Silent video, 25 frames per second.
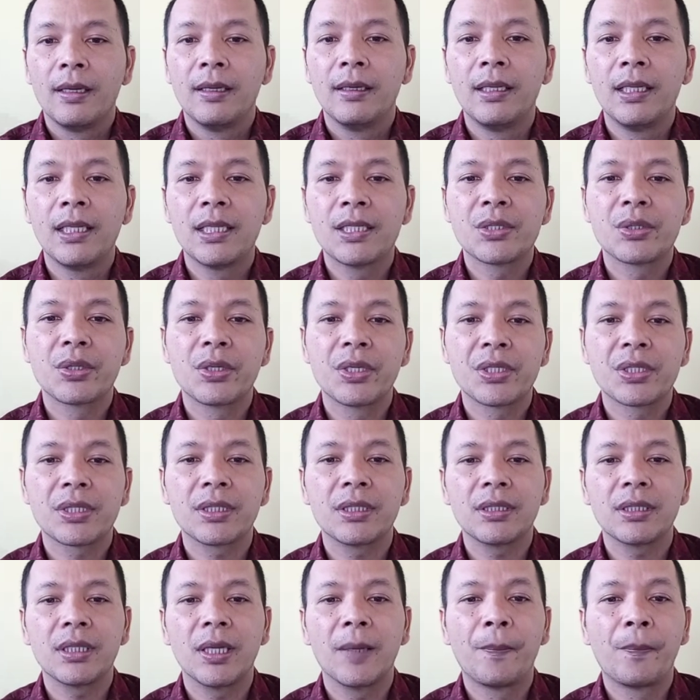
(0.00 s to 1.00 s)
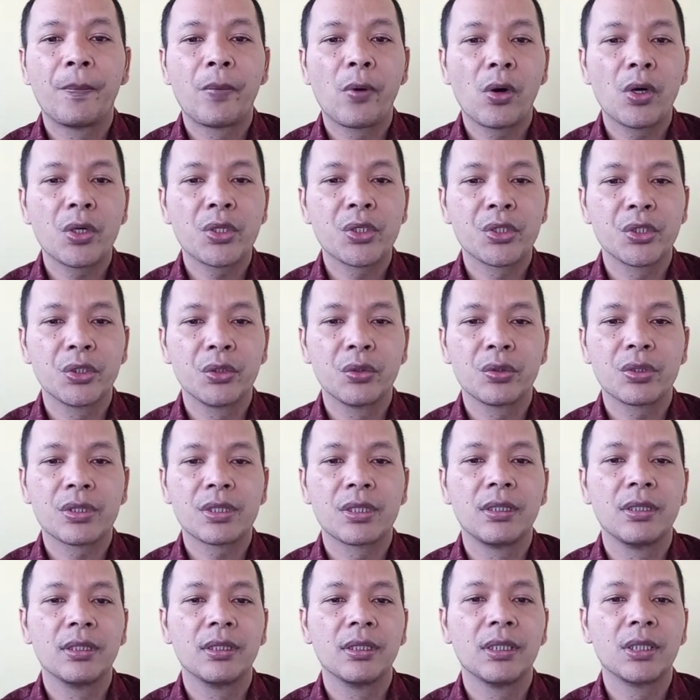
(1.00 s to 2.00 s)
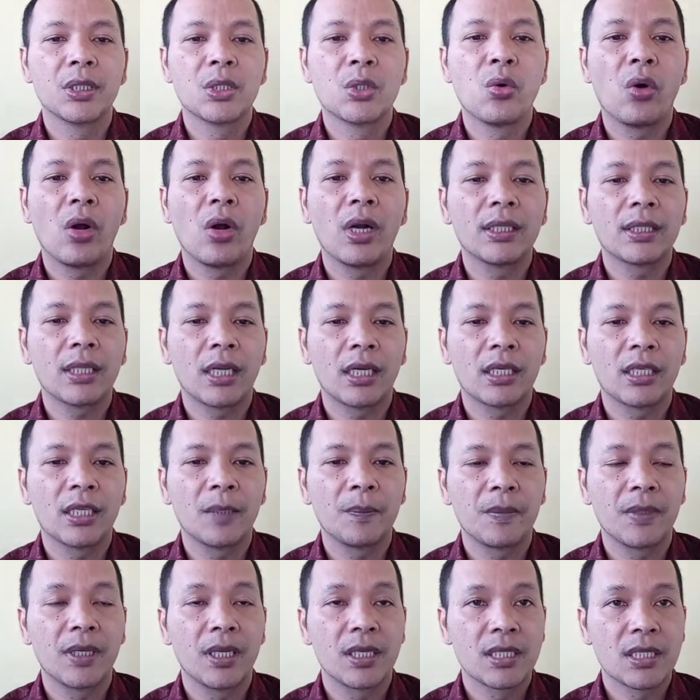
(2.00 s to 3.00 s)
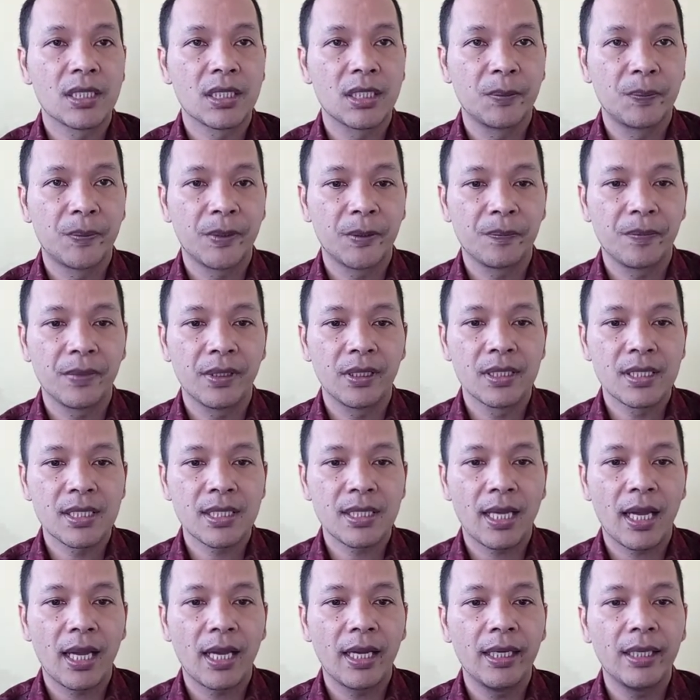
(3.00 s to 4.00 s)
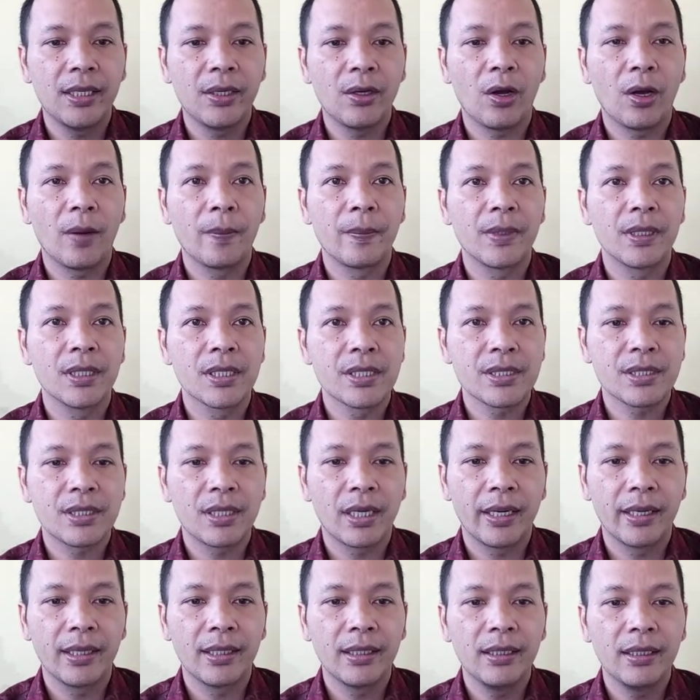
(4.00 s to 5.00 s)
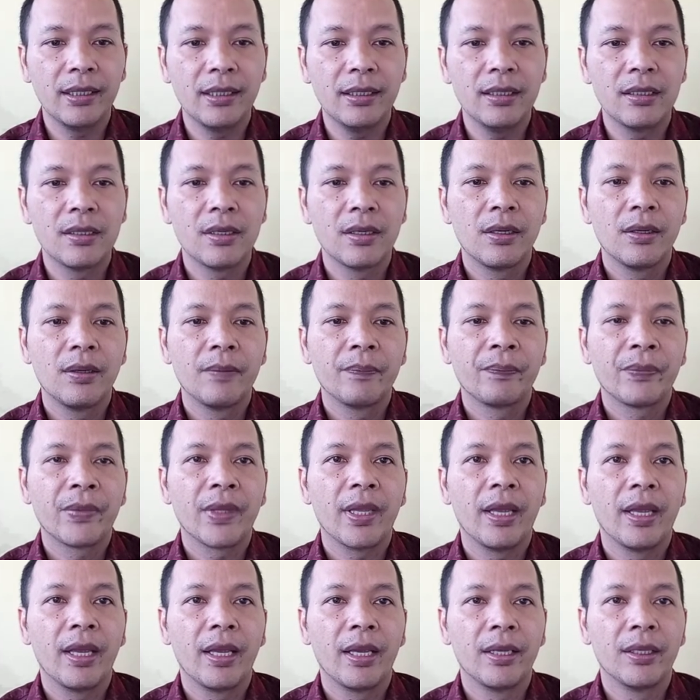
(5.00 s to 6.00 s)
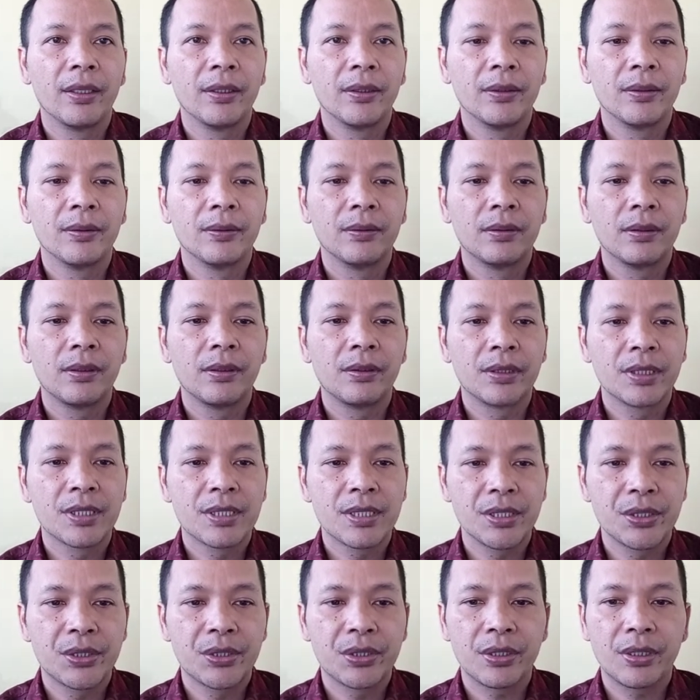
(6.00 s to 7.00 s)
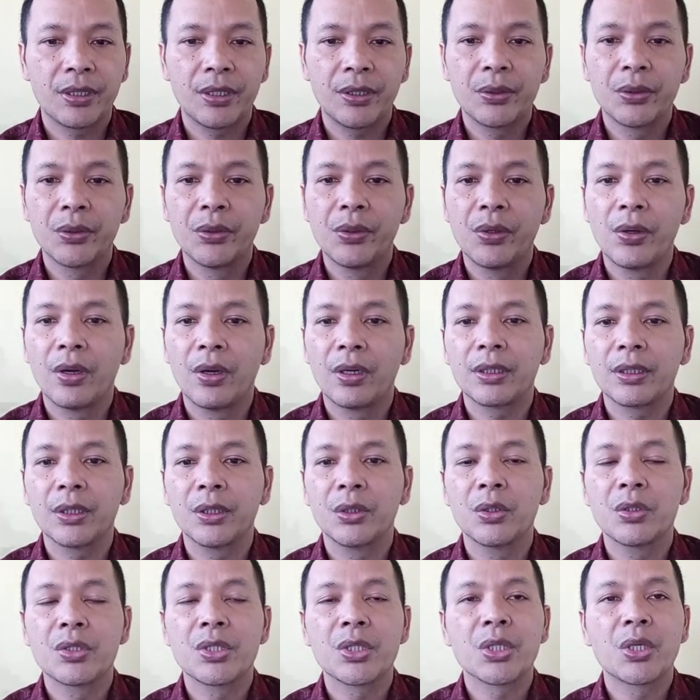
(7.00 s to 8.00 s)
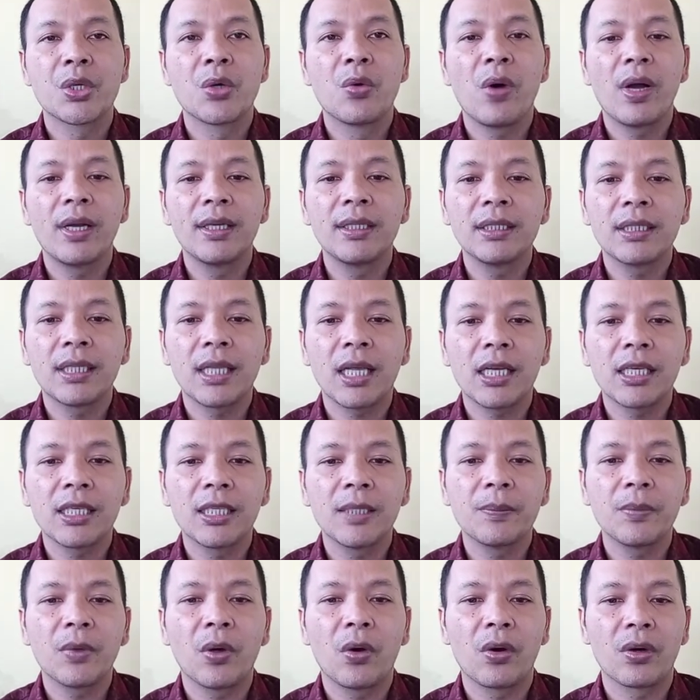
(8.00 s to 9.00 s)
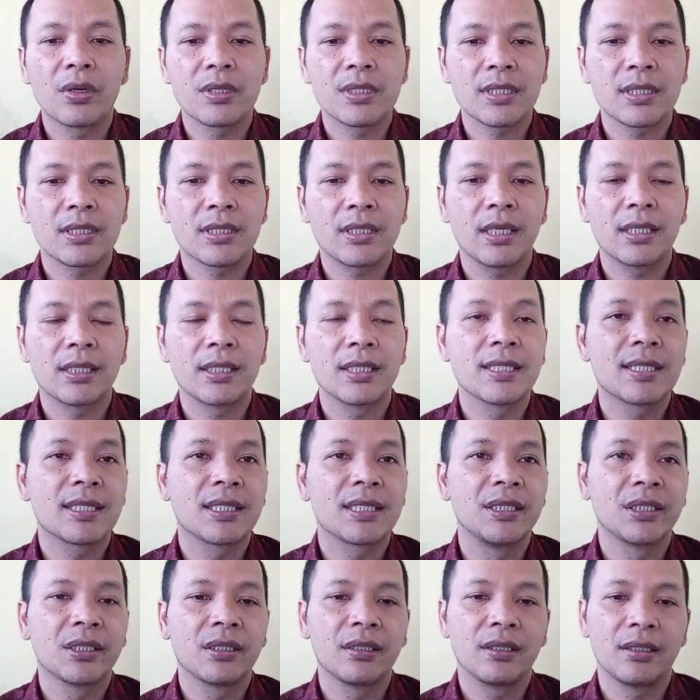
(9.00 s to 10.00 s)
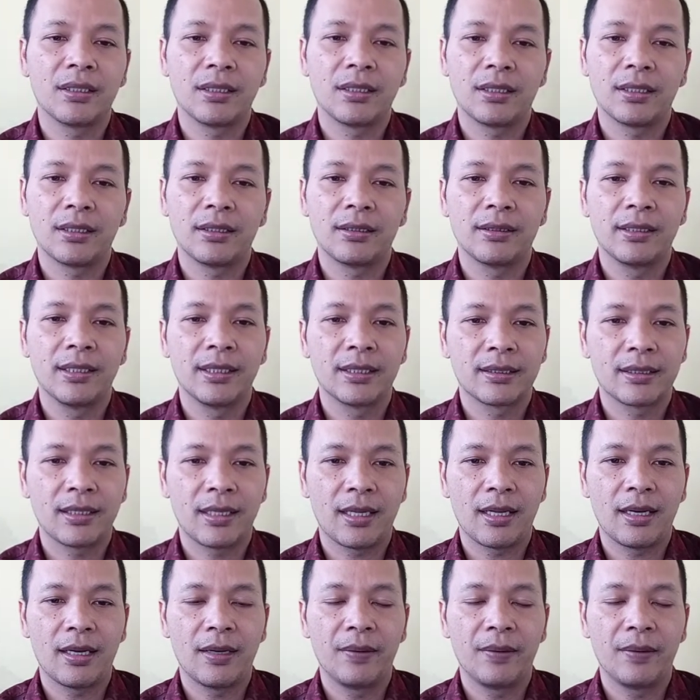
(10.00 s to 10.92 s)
This research approach uses the qualitative descriptive design of the study, and researchers do not use quantitative or statistical data.